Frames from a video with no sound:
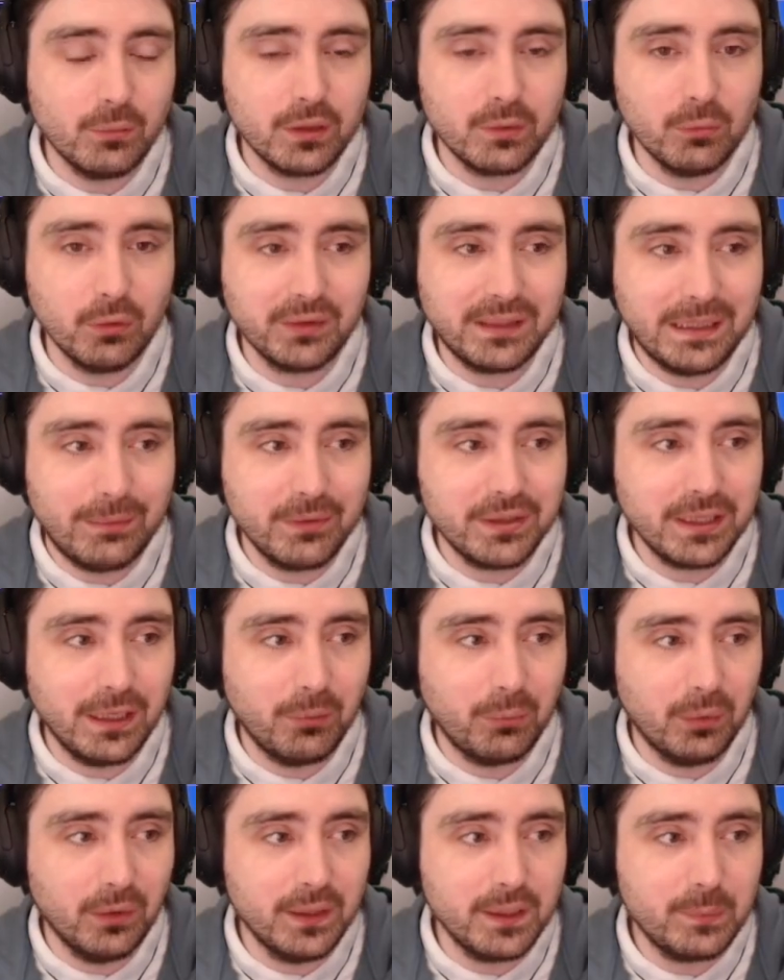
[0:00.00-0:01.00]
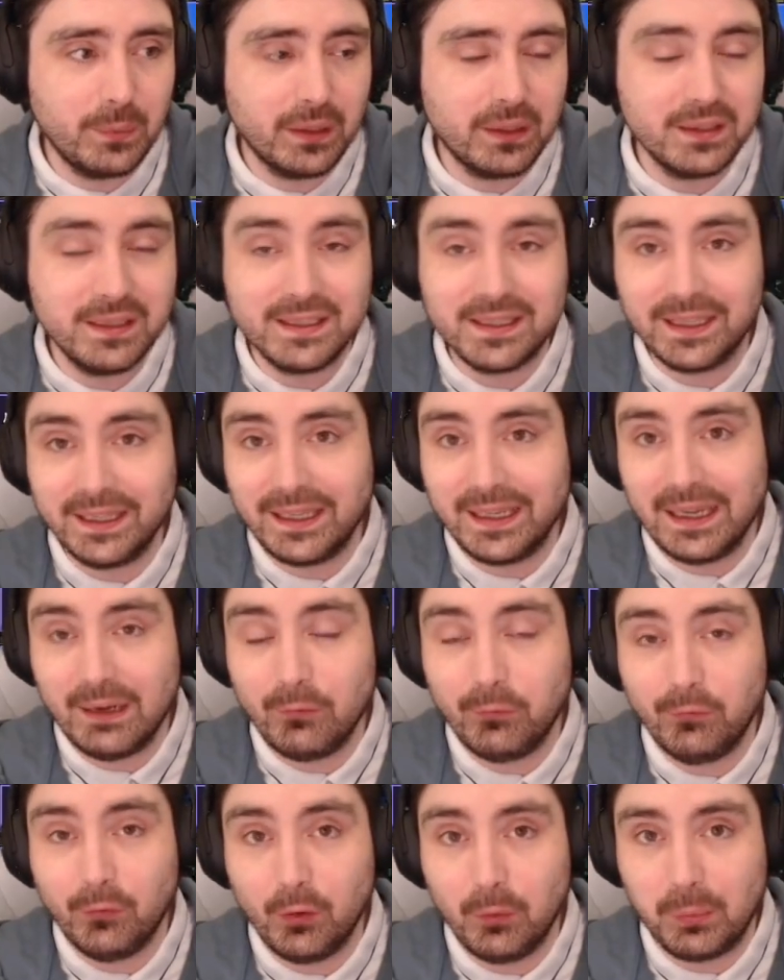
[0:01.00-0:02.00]
much more damage output is because it's going to get
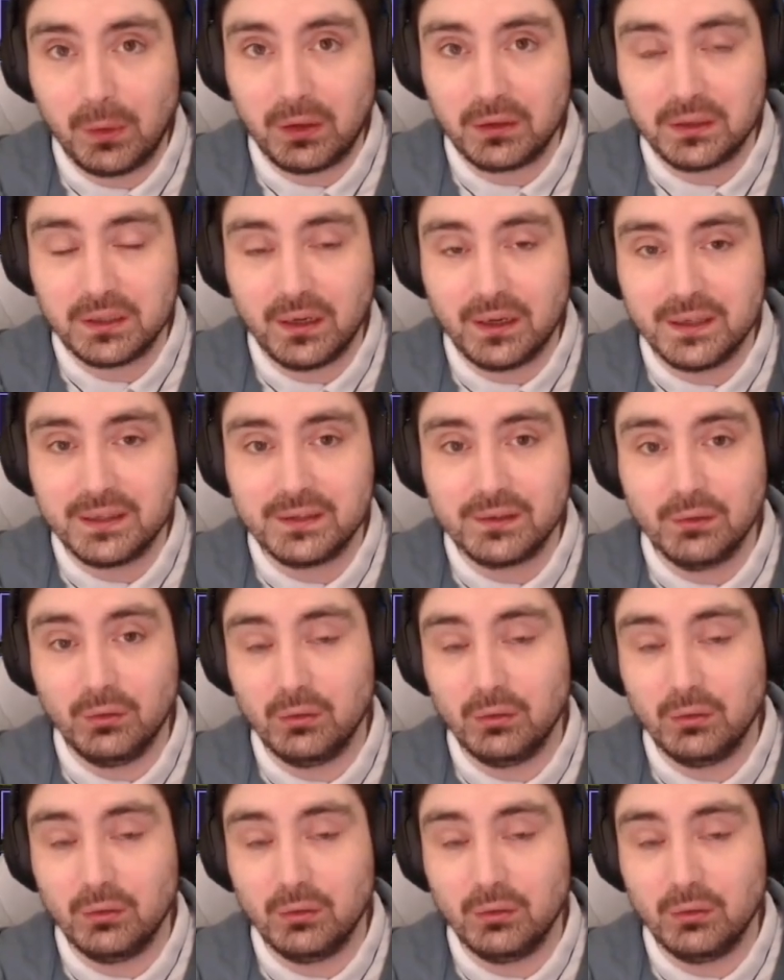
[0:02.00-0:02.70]
4-block dice